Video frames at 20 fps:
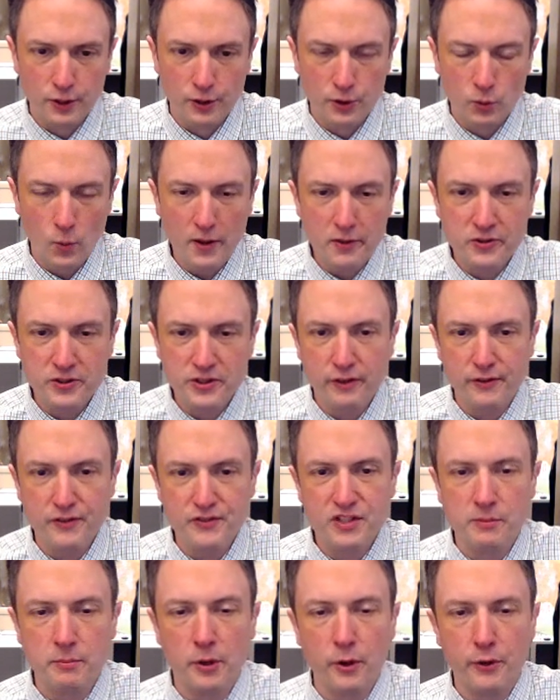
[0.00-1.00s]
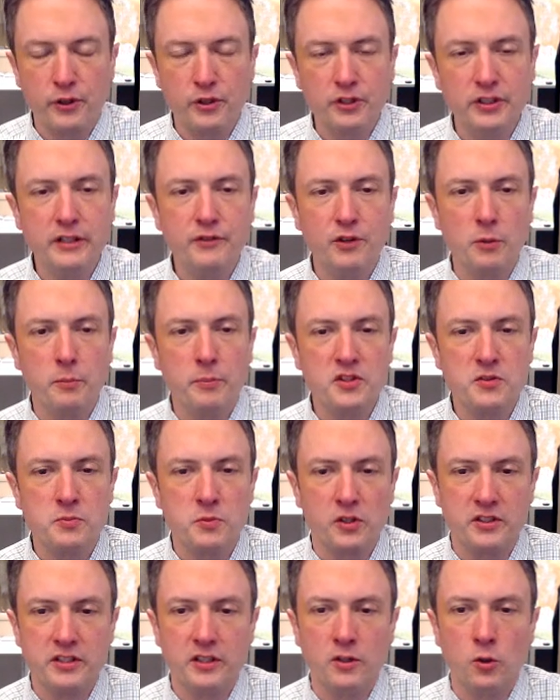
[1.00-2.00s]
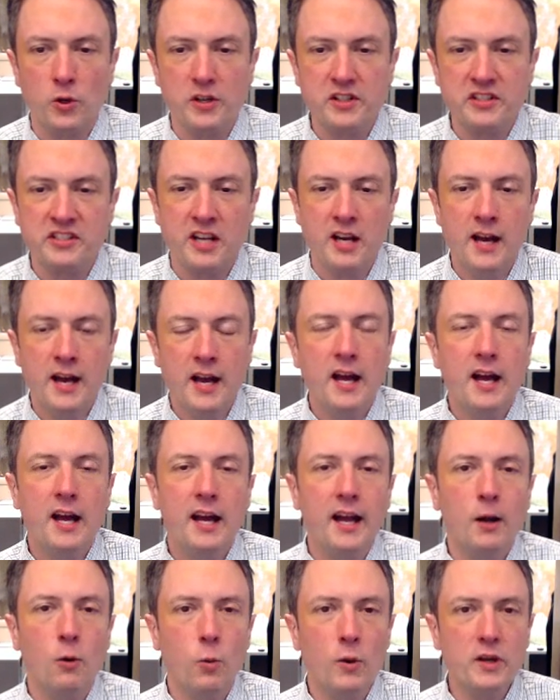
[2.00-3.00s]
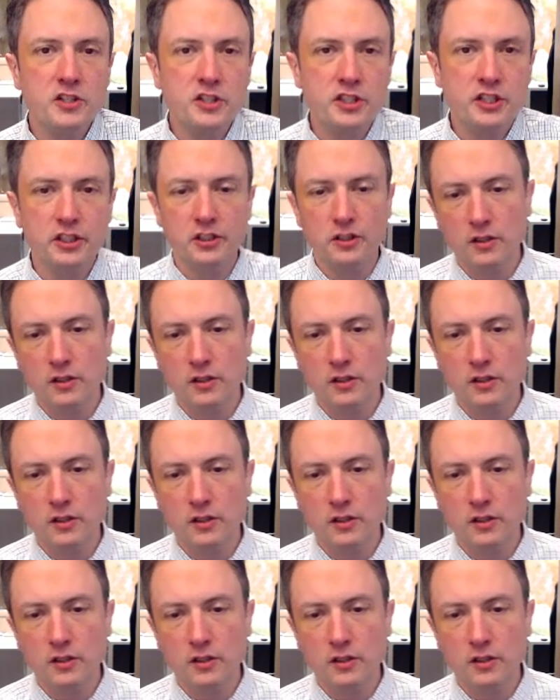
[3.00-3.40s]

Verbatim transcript: The Weather Service in both Cleveland and Pittsburgh did hoist a wind chill